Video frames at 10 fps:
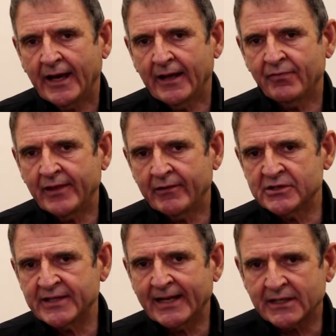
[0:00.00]
and there
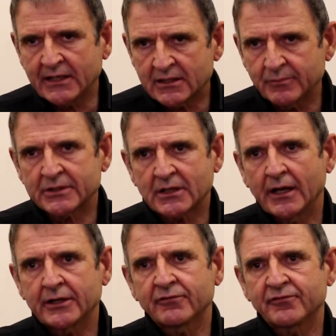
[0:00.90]
is that intimate
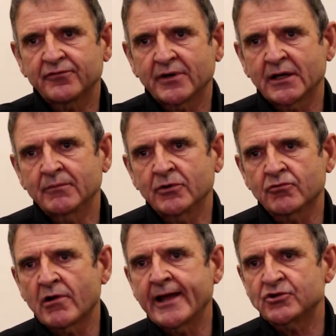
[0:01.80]
kind of
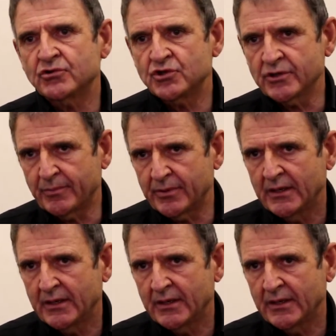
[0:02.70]
relationship